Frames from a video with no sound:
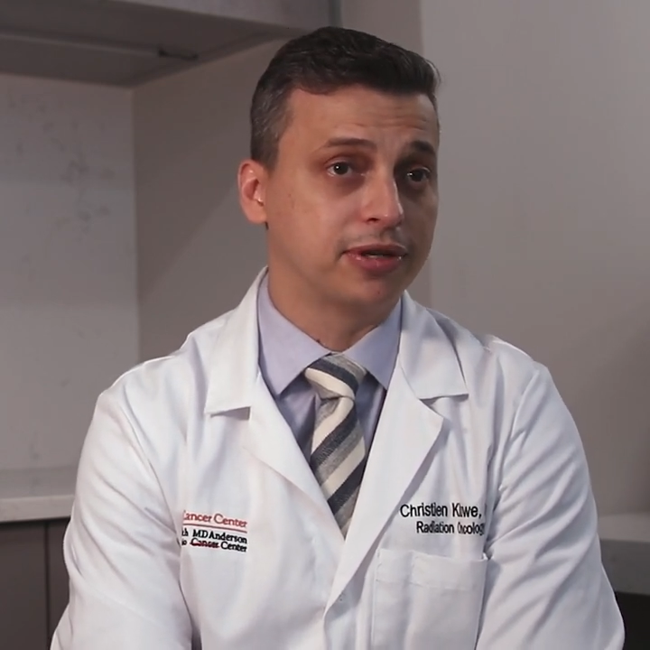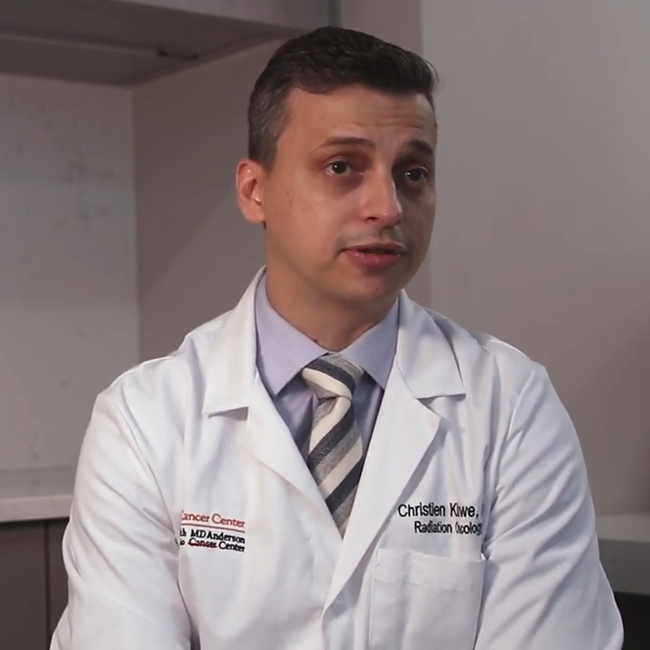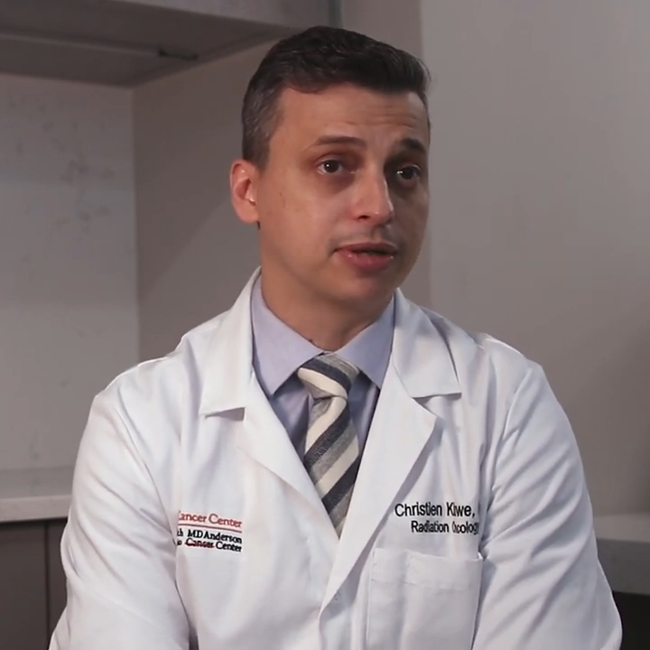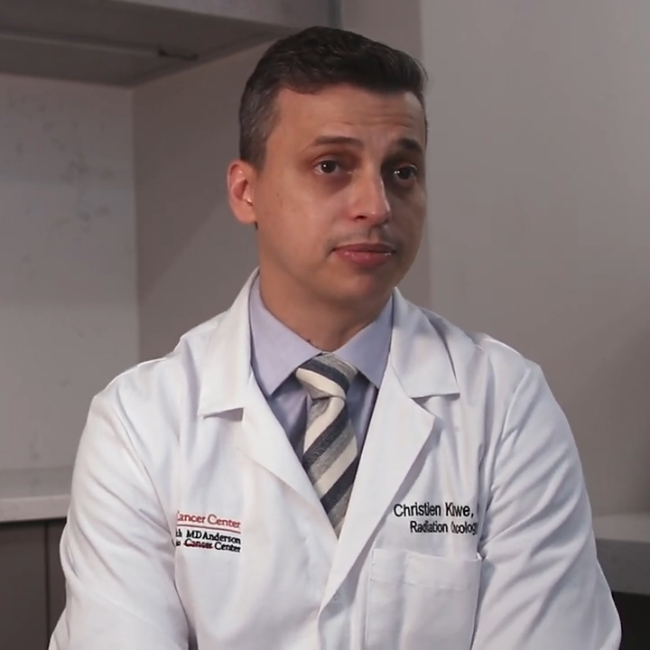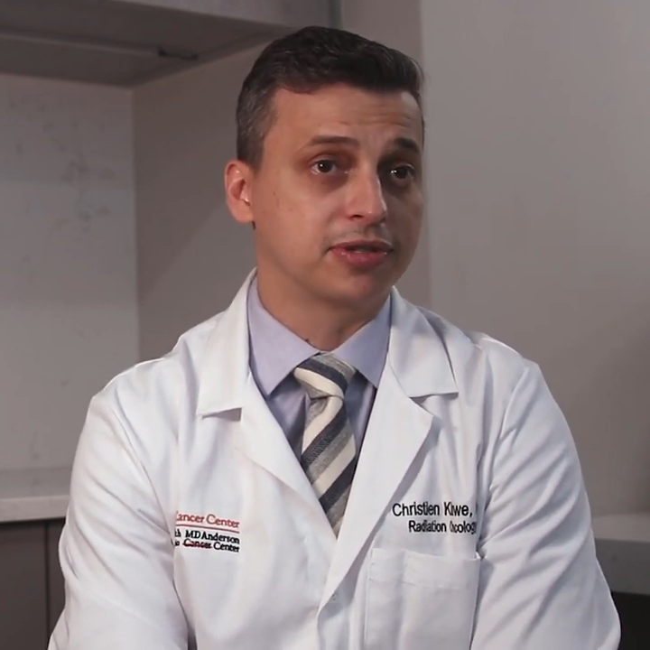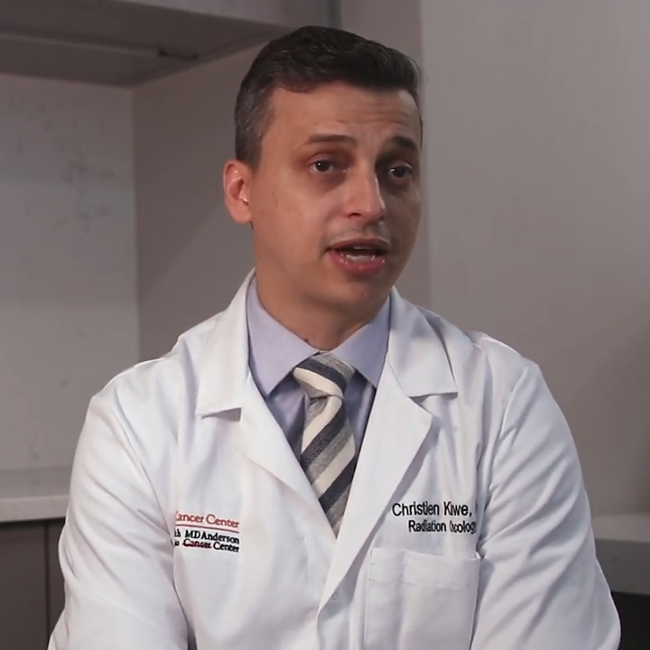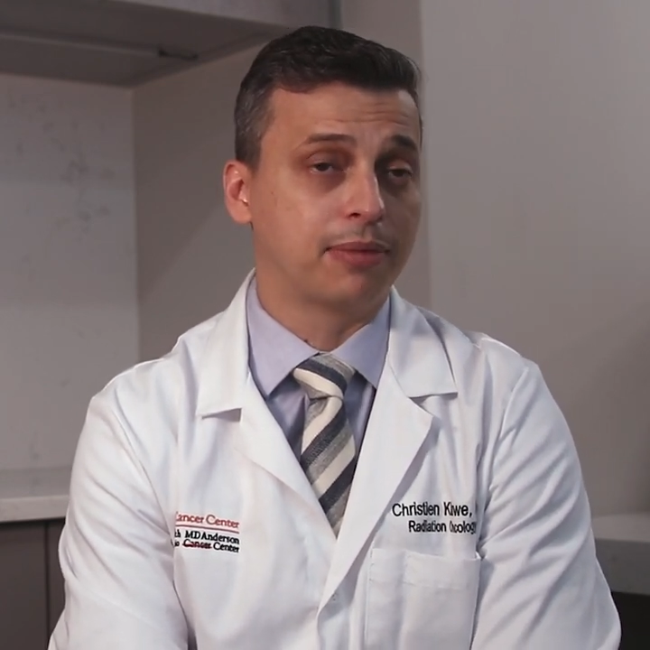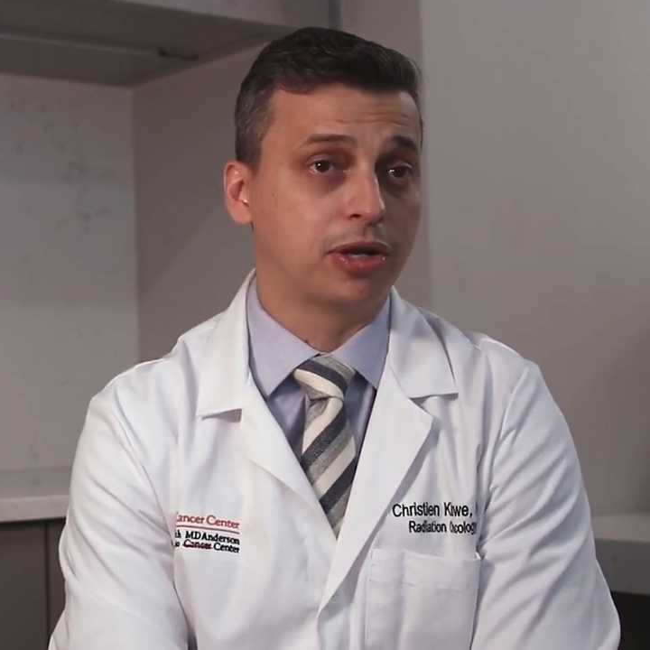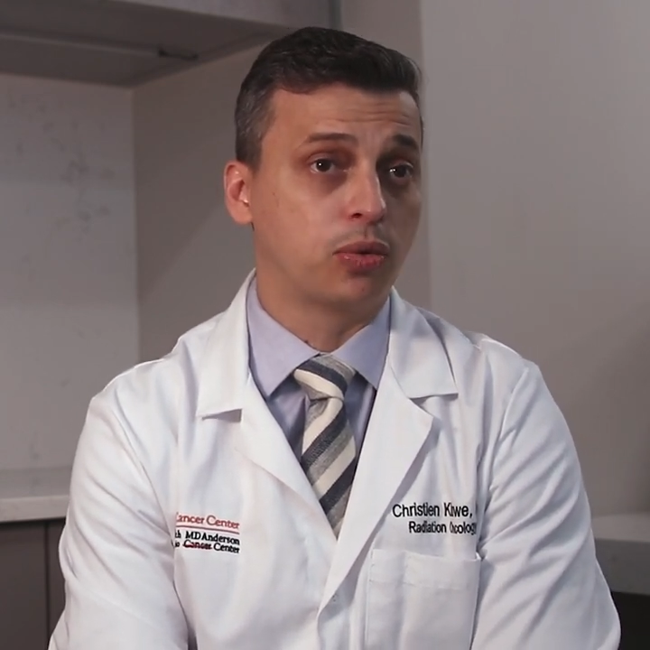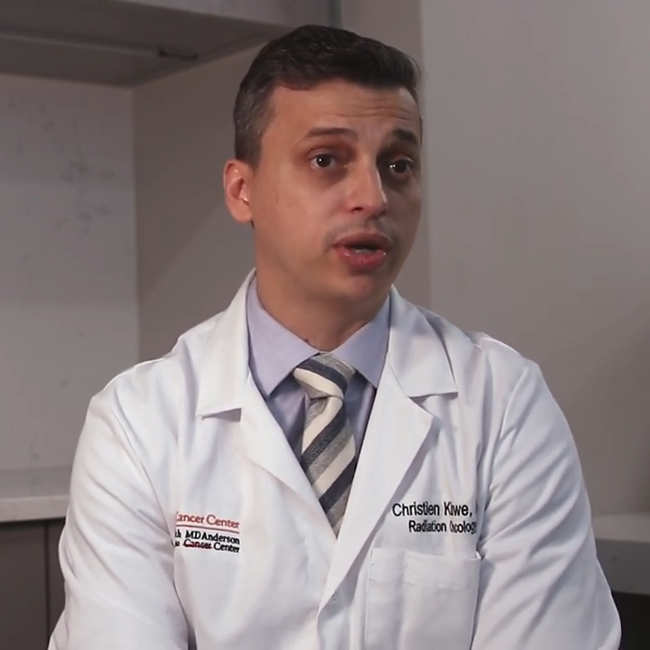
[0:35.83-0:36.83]
in terms of how
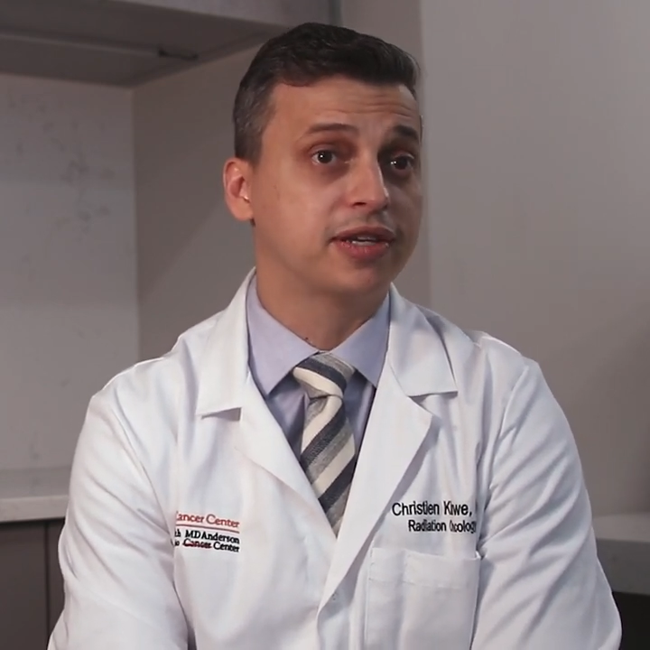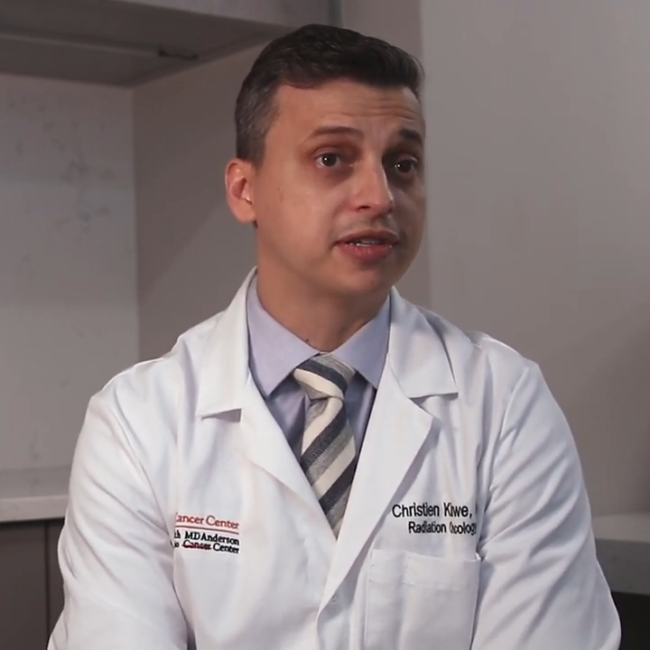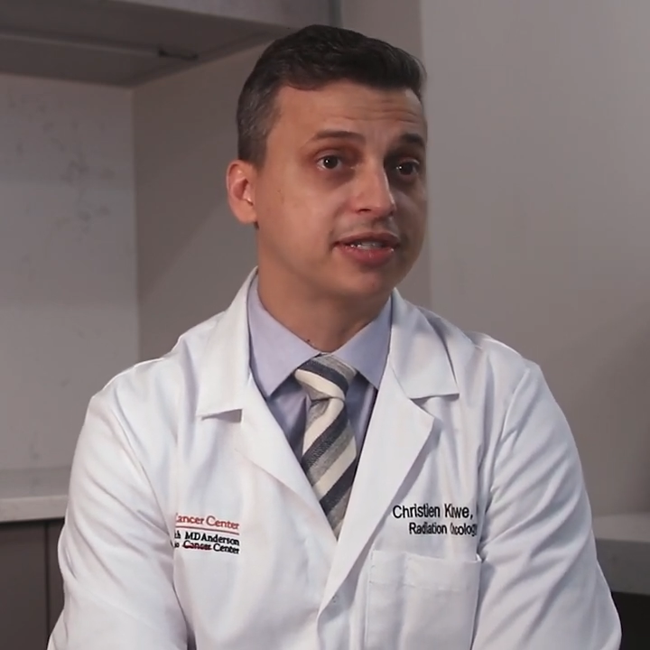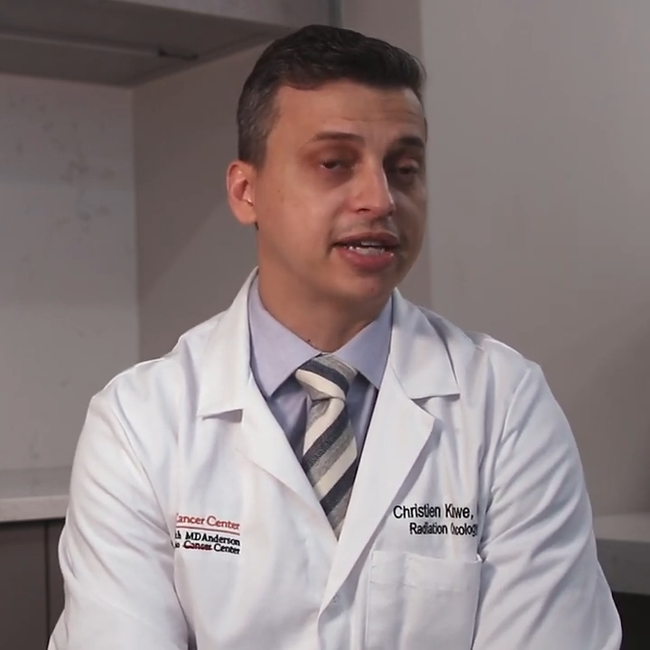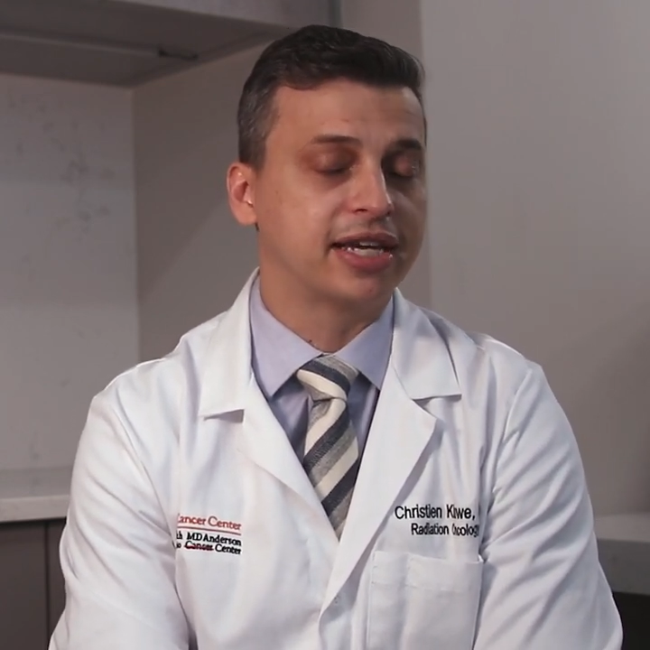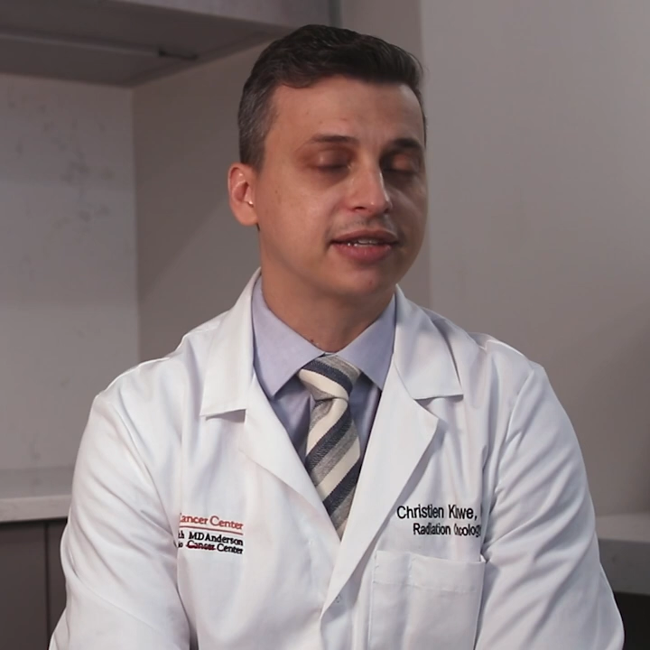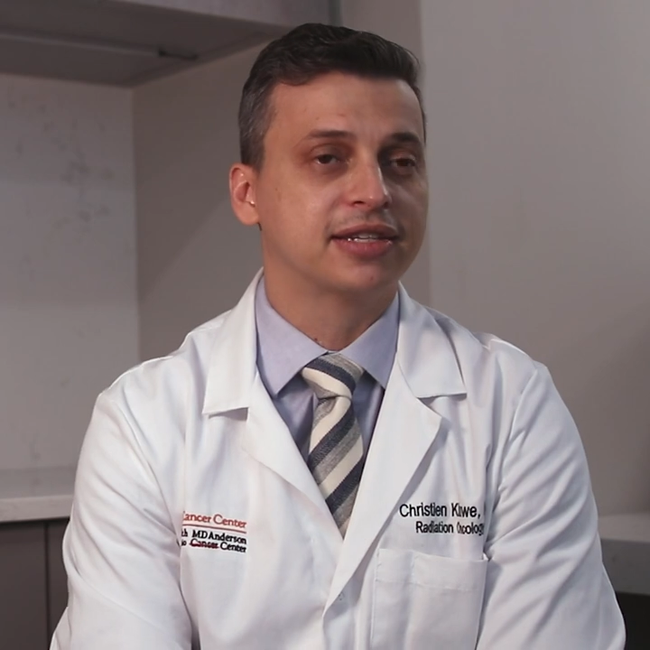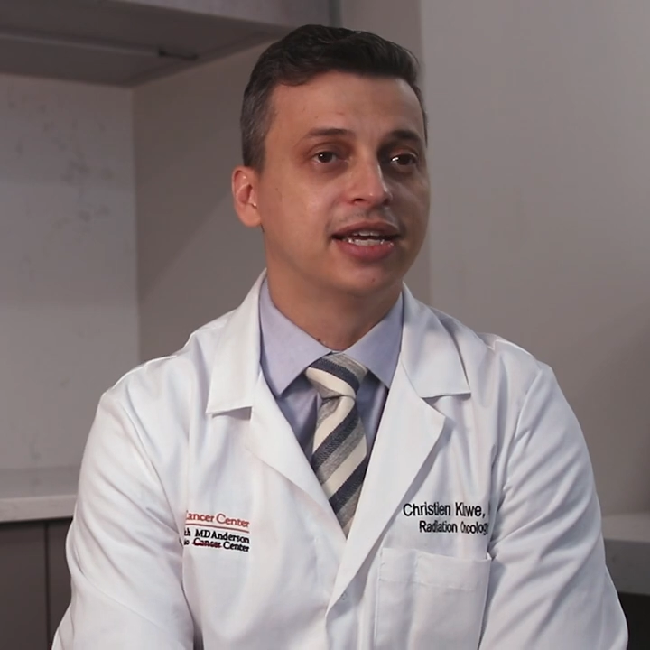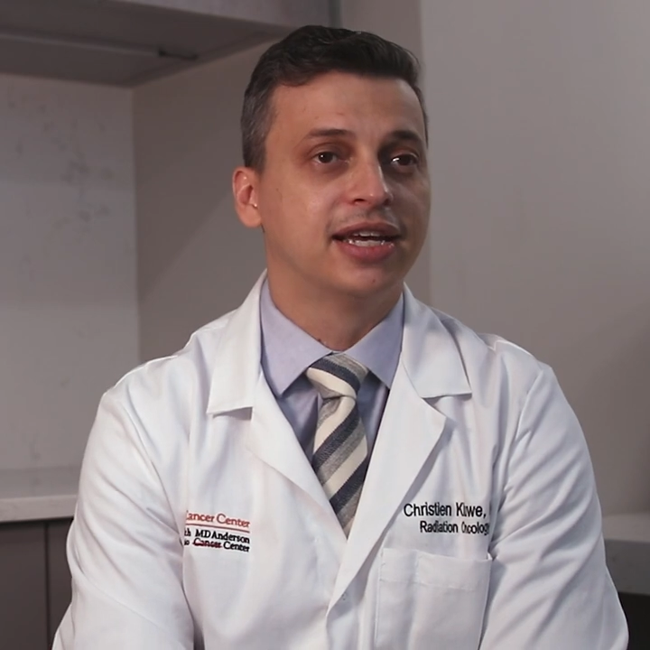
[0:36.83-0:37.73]
many weeks it takes.